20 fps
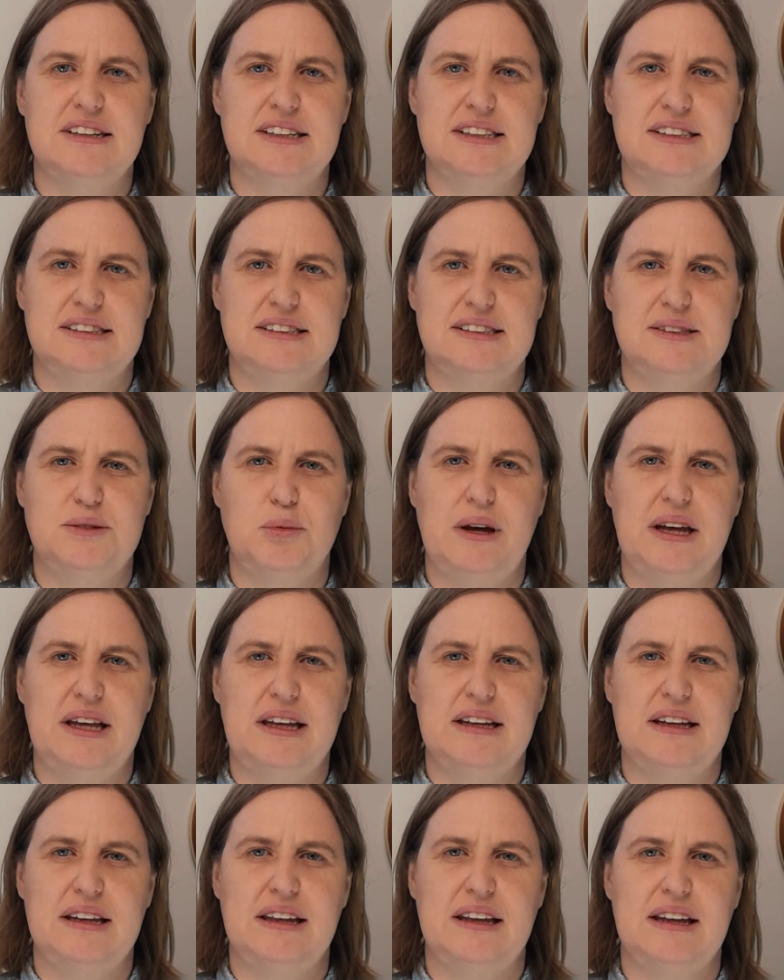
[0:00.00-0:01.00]
us this
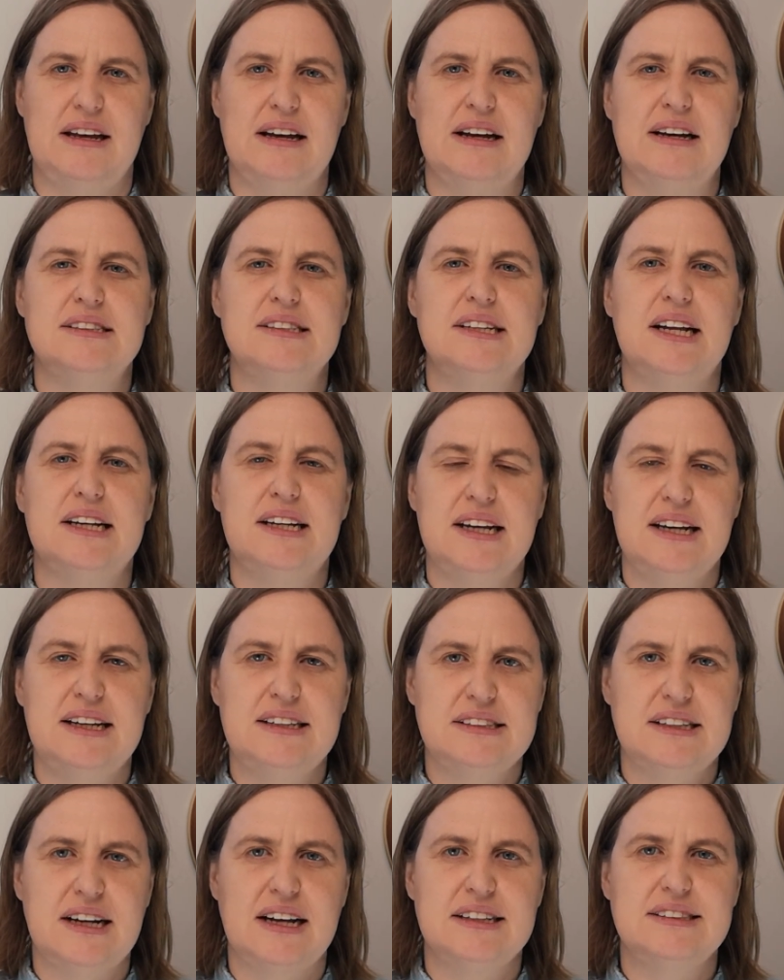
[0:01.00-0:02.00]
week, to
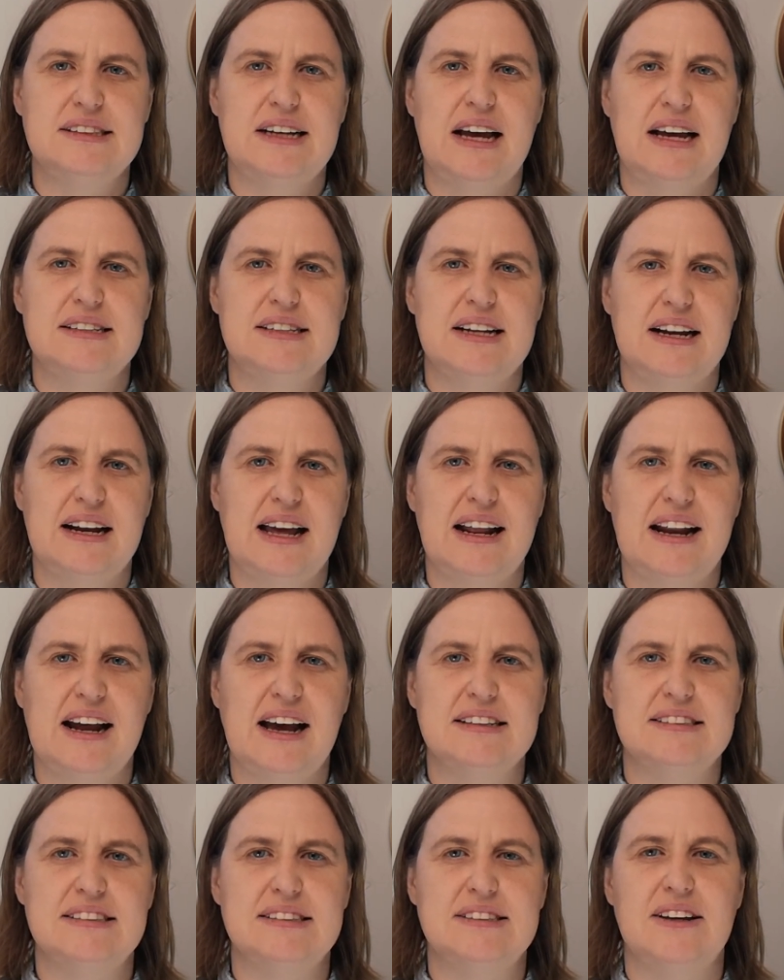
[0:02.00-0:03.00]
teach us and to lead
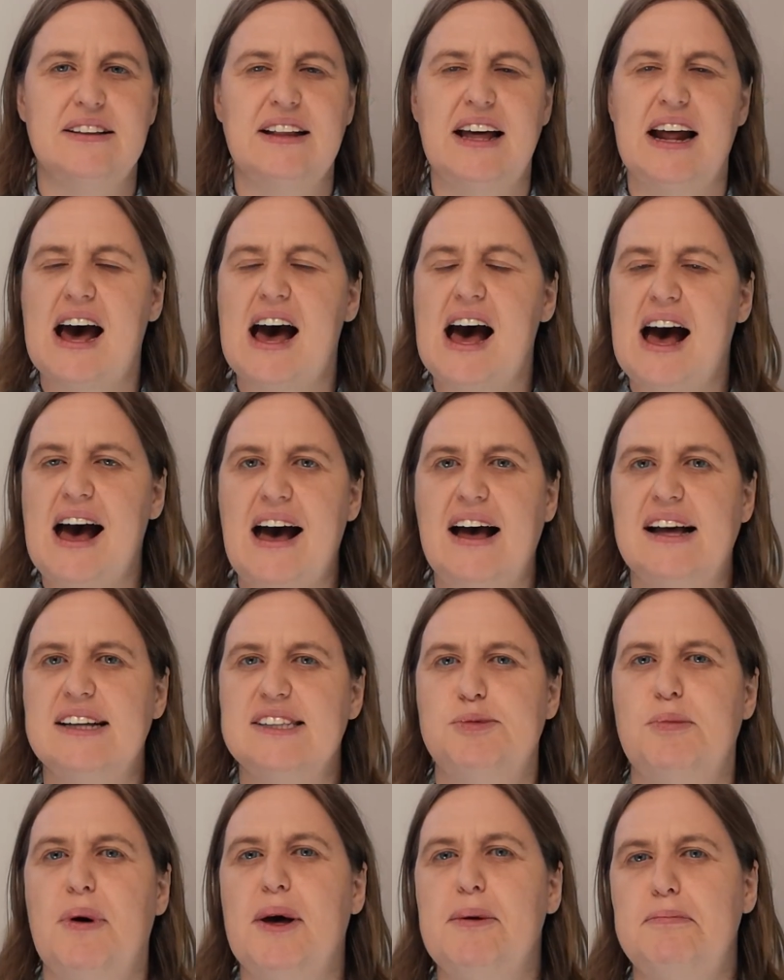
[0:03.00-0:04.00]
us so that our
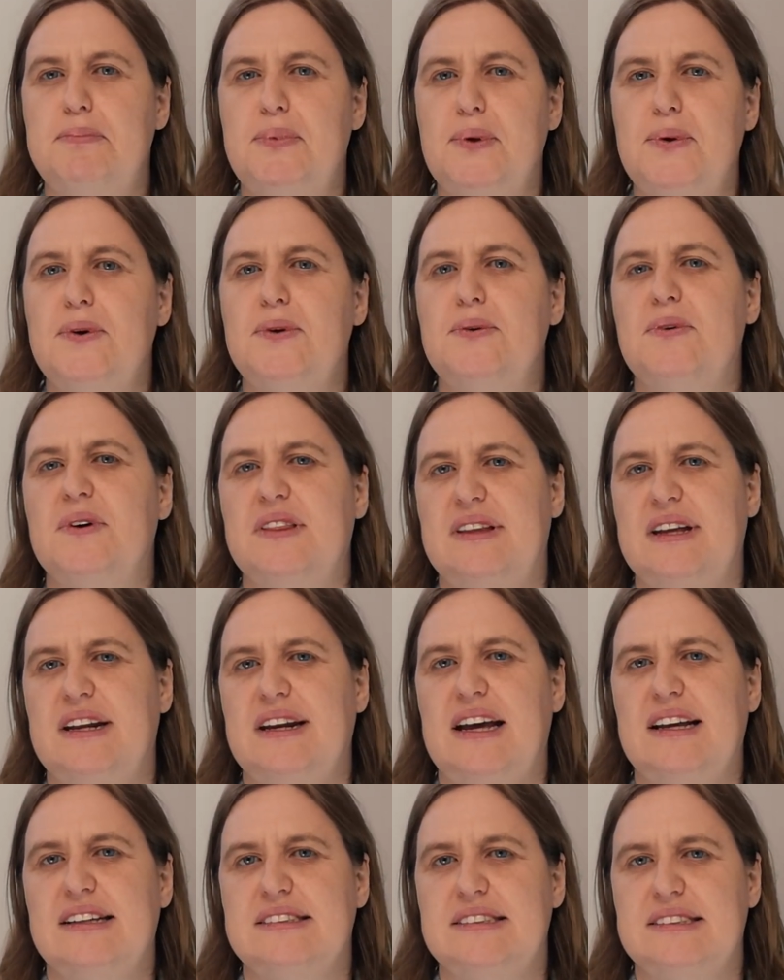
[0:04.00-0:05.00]
hearts might burn
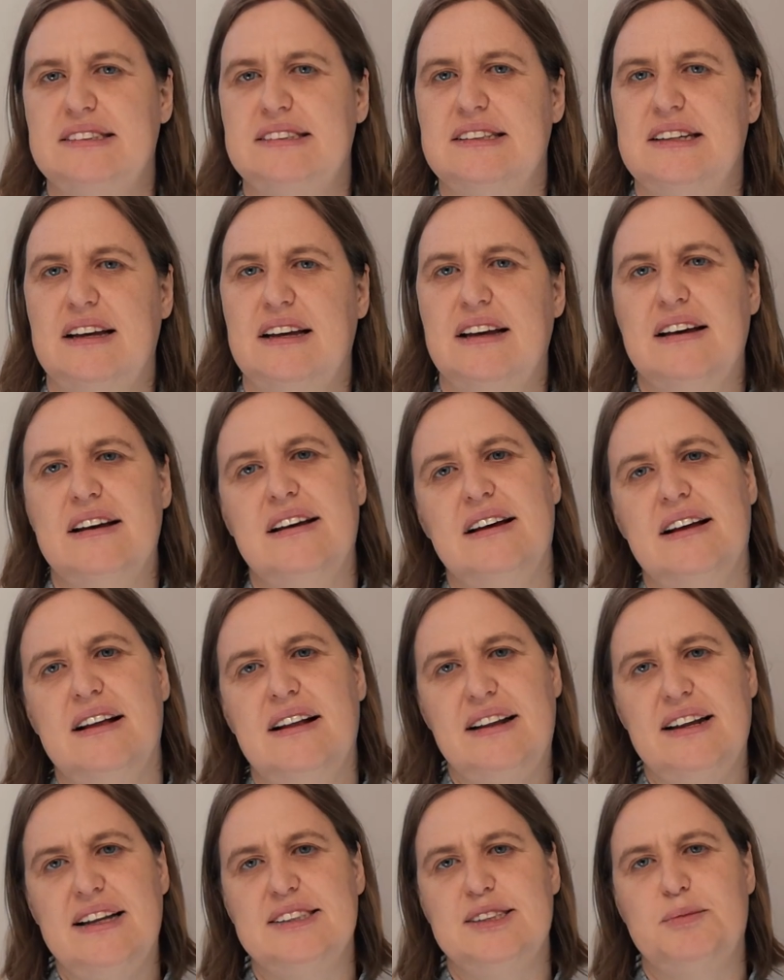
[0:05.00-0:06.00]
within us.
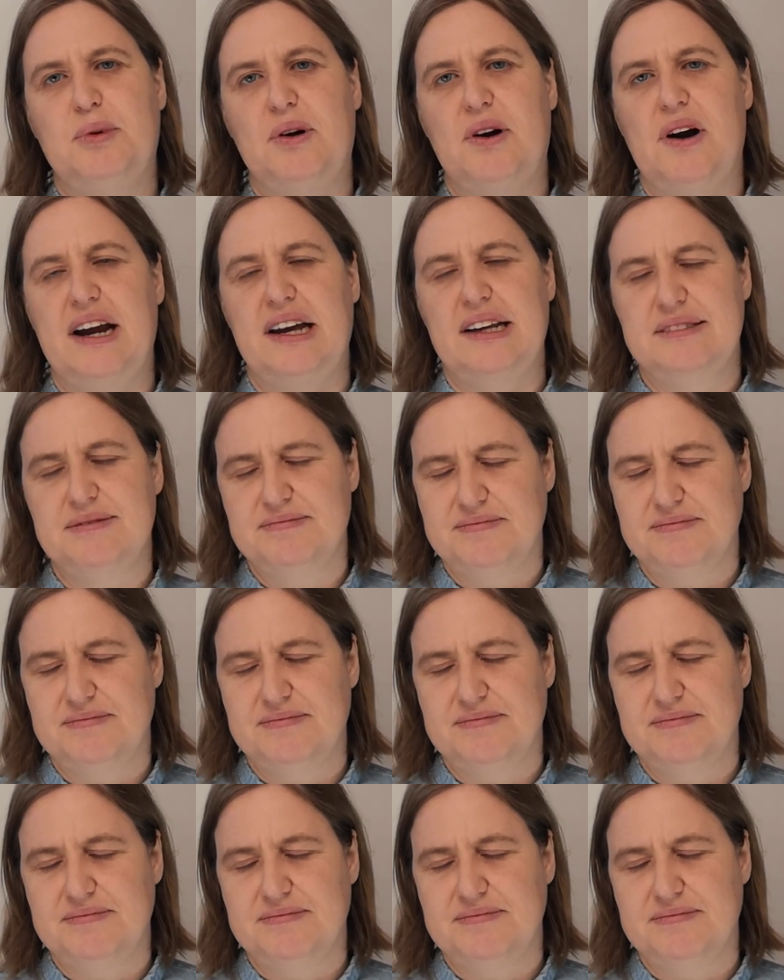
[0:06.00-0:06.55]
Let's pray.